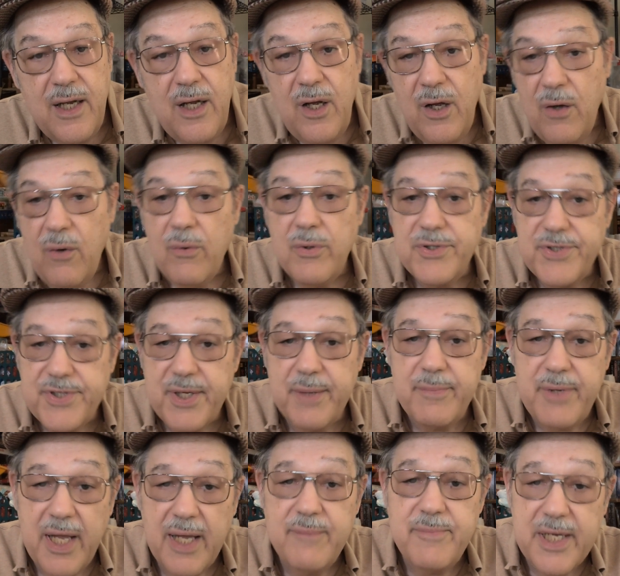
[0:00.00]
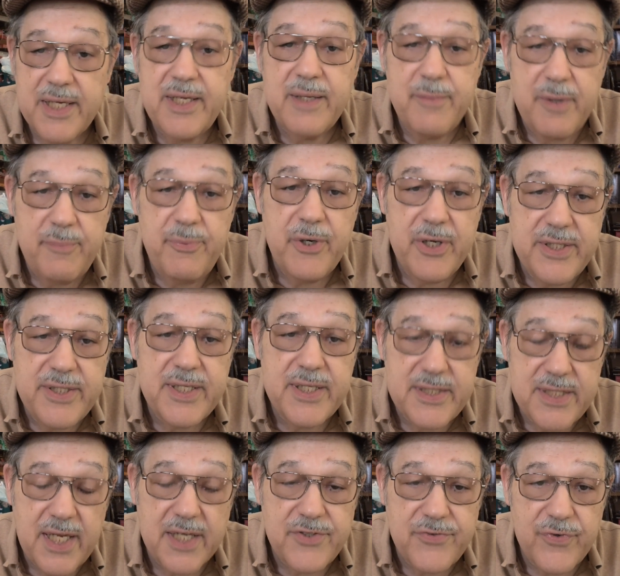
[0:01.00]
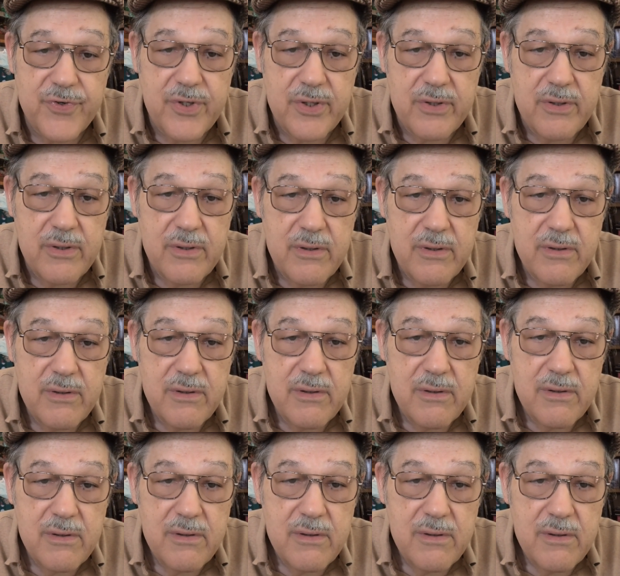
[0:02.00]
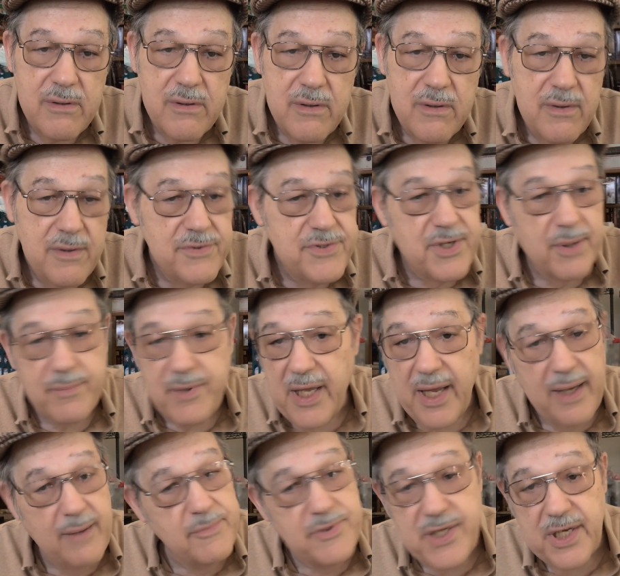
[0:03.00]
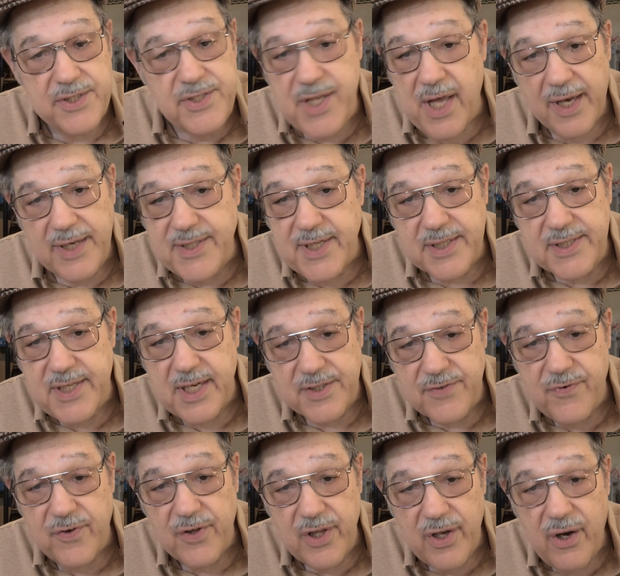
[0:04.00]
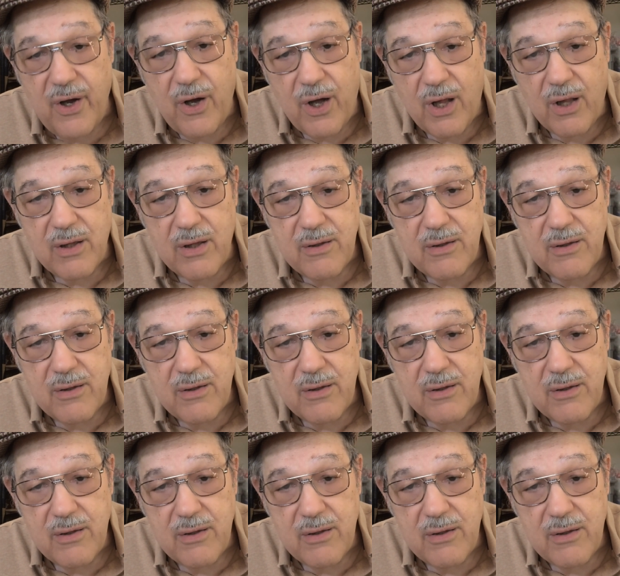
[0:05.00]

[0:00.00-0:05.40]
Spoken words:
Well, some games that can be pretty successful. Some games that's not successful at all.